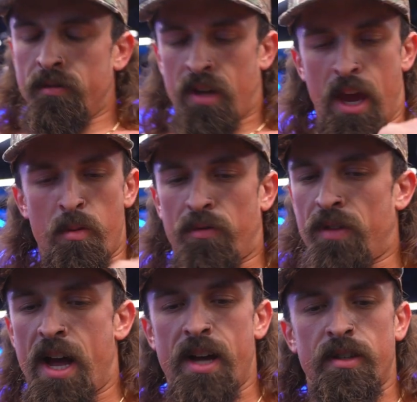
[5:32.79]
Cable
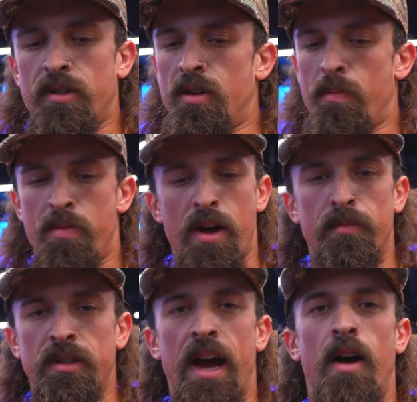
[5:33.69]
flies,
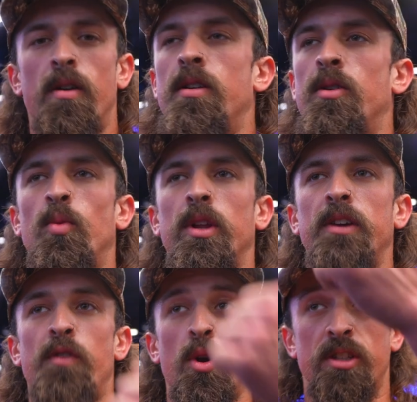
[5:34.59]
thumbs out,
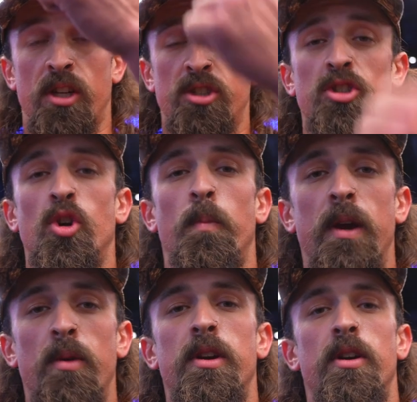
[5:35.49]
really focus on
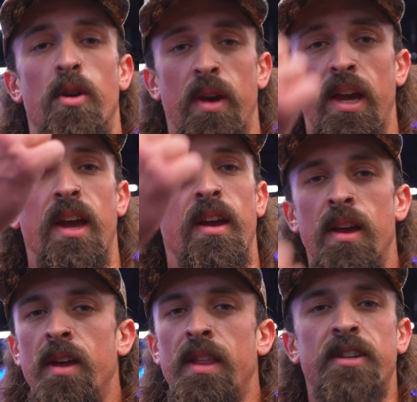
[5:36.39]
scooping when you're doing it.
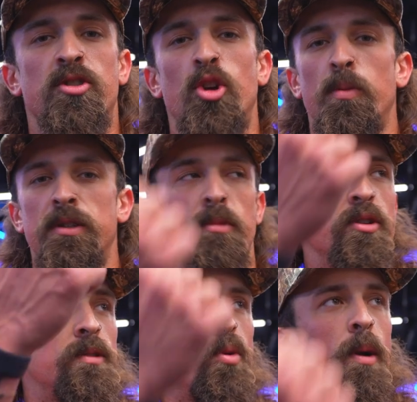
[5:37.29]
That scoop is the
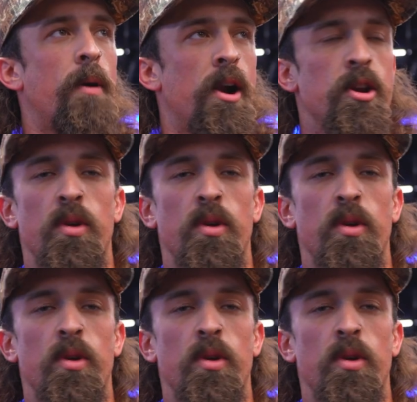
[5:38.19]
most important part.